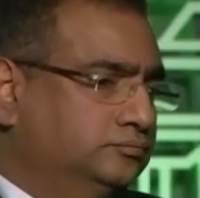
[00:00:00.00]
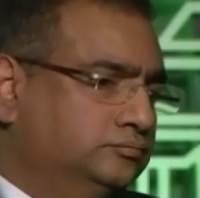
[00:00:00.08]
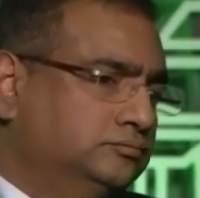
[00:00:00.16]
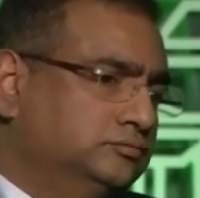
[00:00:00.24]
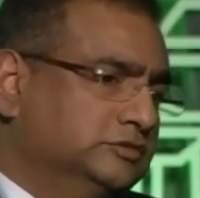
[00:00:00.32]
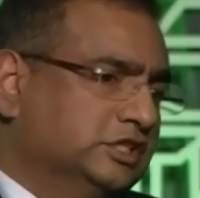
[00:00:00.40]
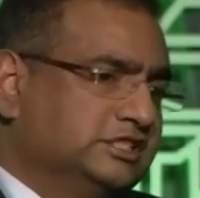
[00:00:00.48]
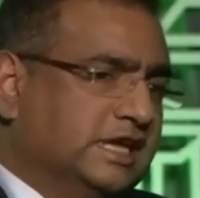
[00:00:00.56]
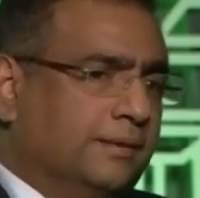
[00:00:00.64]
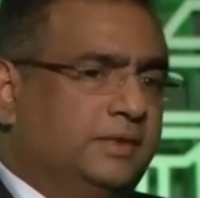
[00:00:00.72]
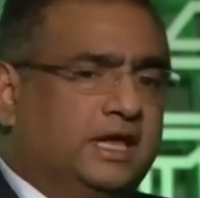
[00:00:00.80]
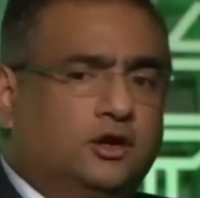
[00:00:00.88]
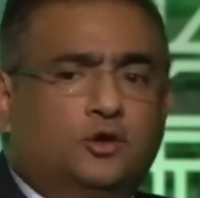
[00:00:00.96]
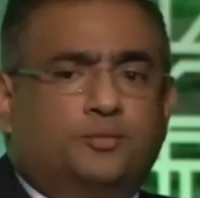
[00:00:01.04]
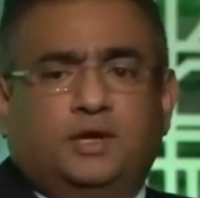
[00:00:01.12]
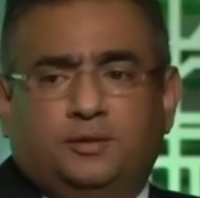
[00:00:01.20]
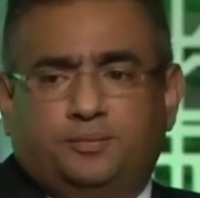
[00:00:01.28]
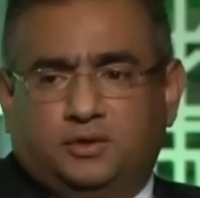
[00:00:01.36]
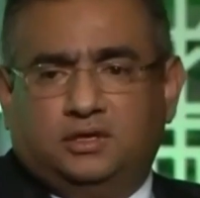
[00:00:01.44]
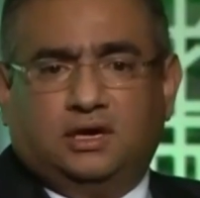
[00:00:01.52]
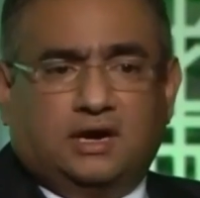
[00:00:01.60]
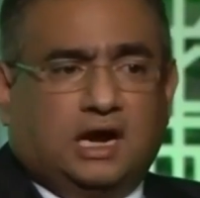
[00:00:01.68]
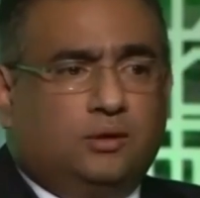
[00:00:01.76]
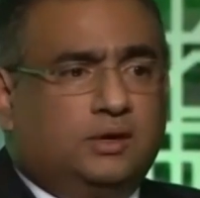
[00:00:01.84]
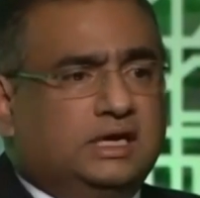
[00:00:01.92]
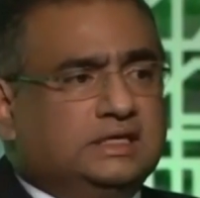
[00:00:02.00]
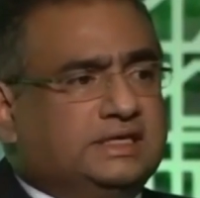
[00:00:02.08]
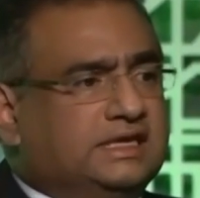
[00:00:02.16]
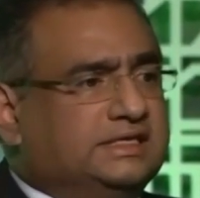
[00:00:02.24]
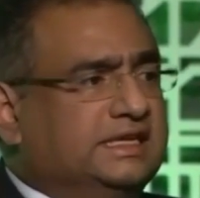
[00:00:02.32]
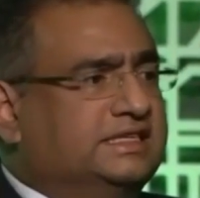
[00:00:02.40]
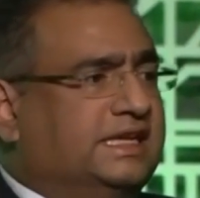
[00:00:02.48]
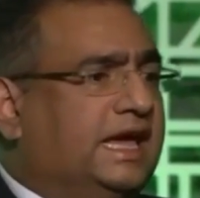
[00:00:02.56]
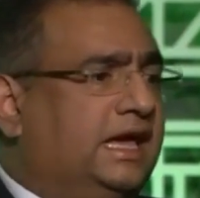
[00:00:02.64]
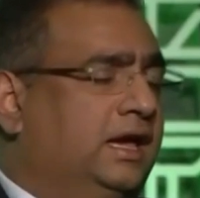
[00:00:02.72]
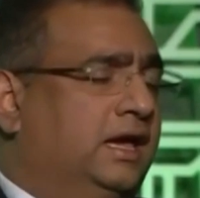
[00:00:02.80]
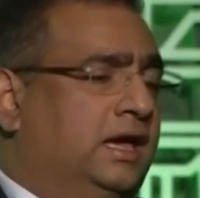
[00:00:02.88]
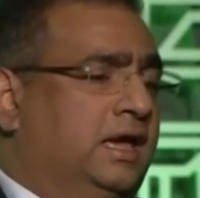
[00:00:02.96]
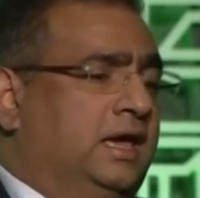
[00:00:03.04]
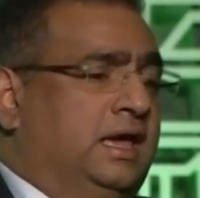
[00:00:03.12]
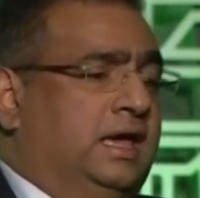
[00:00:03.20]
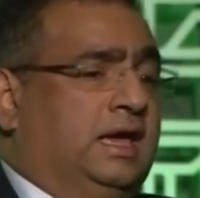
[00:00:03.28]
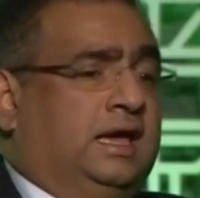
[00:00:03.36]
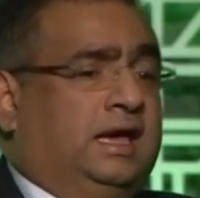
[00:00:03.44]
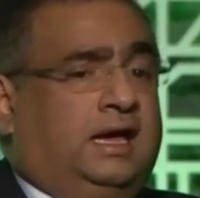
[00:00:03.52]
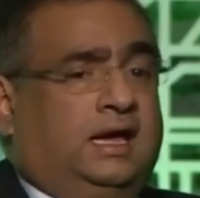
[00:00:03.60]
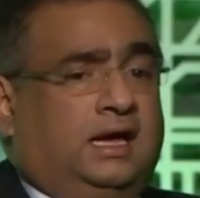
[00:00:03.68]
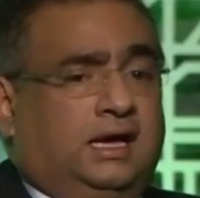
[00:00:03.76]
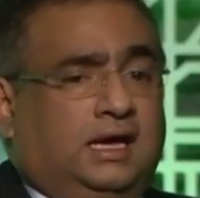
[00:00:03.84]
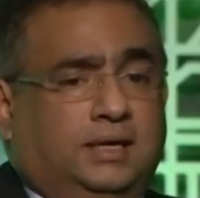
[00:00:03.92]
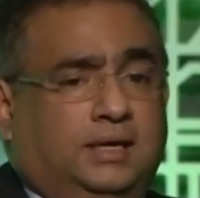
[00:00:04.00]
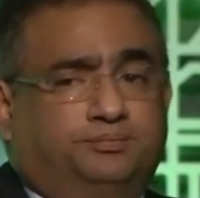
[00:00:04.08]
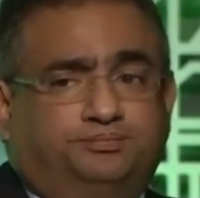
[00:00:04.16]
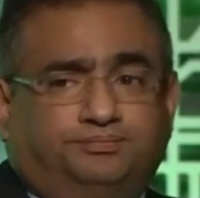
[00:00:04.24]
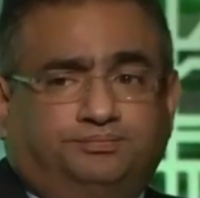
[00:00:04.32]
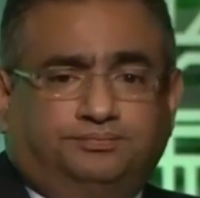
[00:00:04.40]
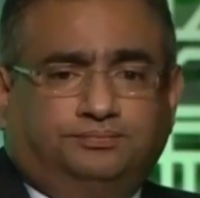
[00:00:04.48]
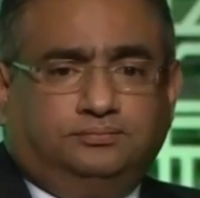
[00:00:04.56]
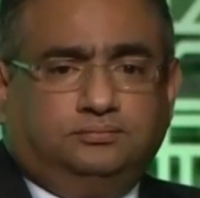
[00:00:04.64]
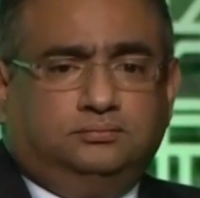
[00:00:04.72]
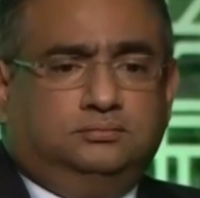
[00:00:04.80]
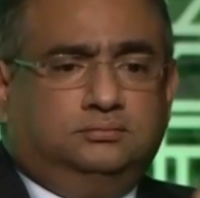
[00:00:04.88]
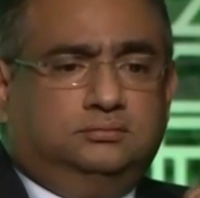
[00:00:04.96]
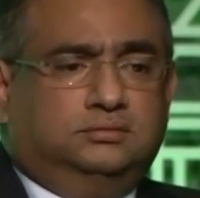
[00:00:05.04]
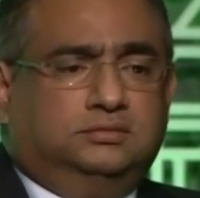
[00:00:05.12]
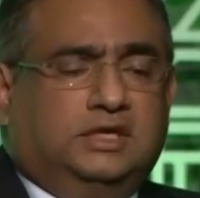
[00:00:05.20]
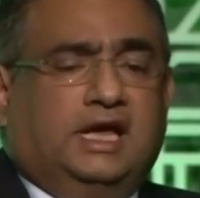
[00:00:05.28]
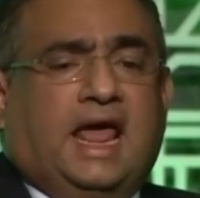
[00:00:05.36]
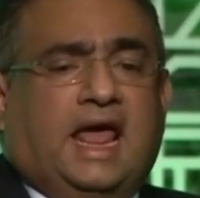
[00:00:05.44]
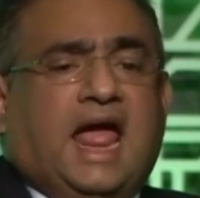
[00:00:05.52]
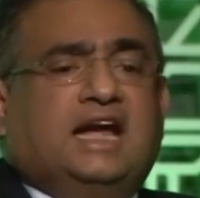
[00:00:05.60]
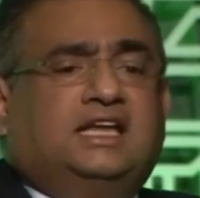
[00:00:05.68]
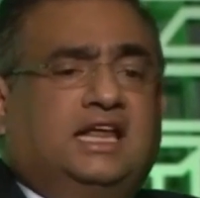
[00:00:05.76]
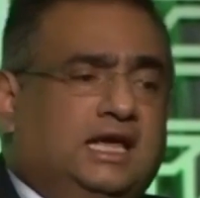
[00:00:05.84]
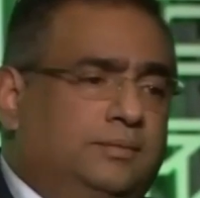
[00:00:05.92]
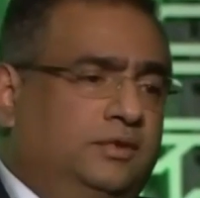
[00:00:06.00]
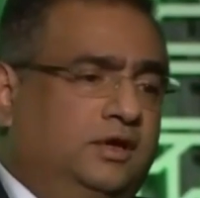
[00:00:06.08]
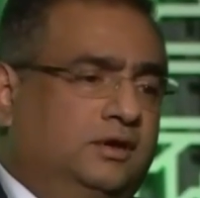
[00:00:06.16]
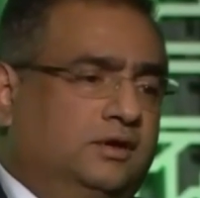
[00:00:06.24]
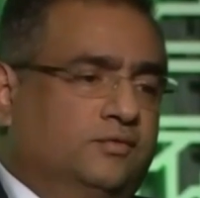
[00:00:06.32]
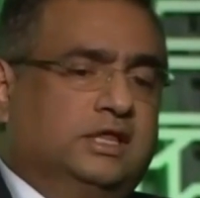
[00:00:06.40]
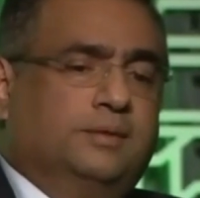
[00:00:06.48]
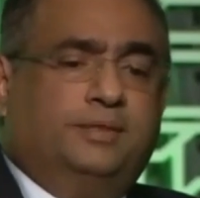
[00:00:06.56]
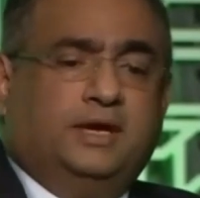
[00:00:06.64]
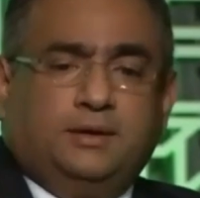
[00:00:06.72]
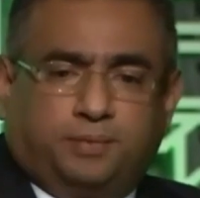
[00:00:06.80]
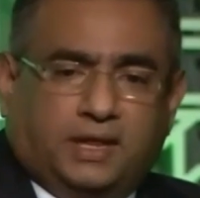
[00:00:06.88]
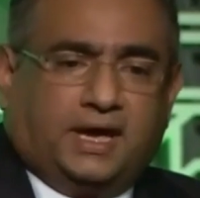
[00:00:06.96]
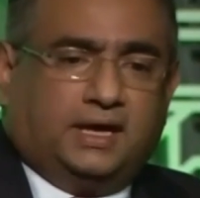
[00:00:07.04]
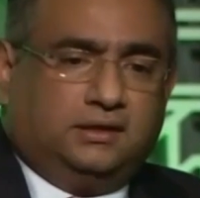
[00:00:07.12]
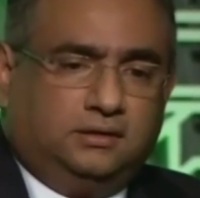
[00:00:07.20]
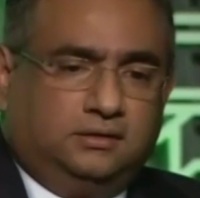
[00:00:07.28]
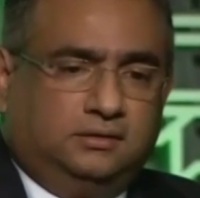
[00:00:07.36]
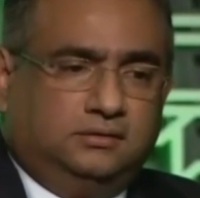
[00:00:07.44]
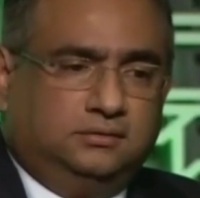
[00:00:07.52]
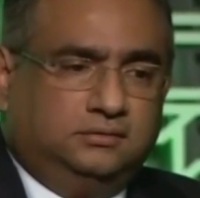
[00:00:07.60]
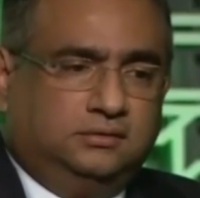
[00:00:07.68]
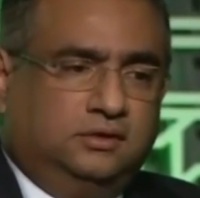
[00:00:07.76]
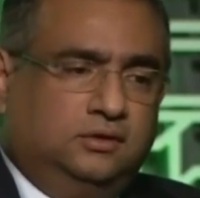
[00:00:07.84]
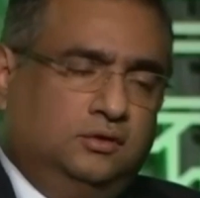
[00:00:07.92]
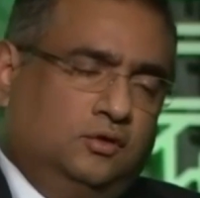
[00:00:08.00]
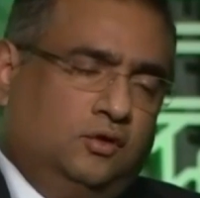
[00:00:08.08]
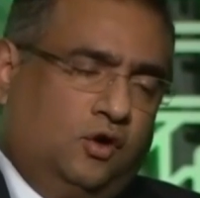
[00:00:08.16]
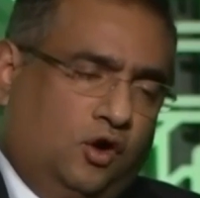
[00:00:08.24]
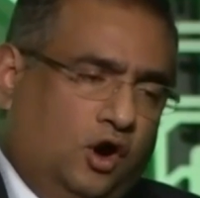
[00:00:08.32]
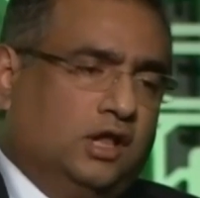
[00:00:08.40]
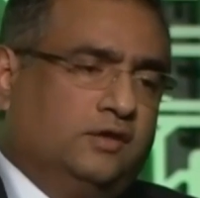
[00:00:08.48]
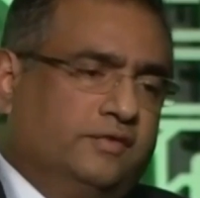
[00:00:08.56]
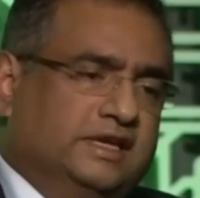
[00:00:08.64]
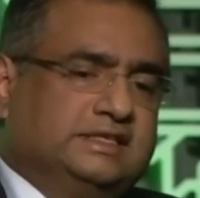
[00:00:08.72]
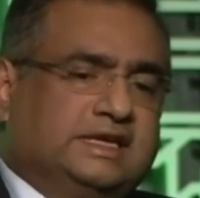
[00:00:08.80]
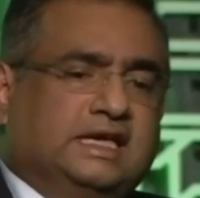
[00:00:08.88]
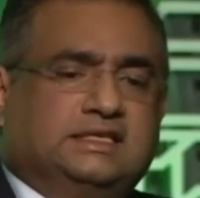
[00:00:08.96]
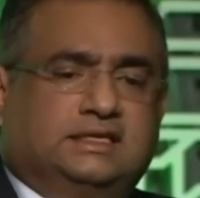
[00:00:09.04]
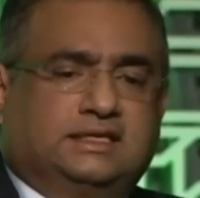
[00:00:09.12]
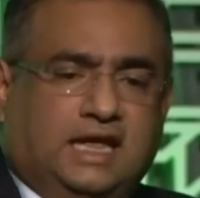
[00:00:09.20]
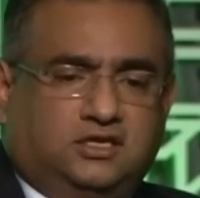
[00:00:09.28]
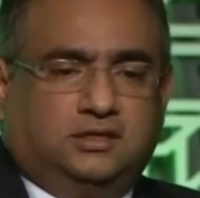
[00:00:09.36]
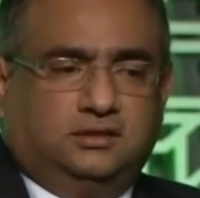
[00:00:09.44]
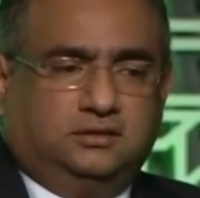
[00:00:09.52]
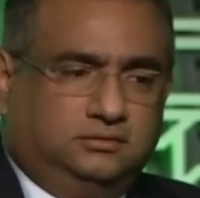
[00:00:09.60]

assembling good people around us, as they say. An A team with a B plan always gets attention.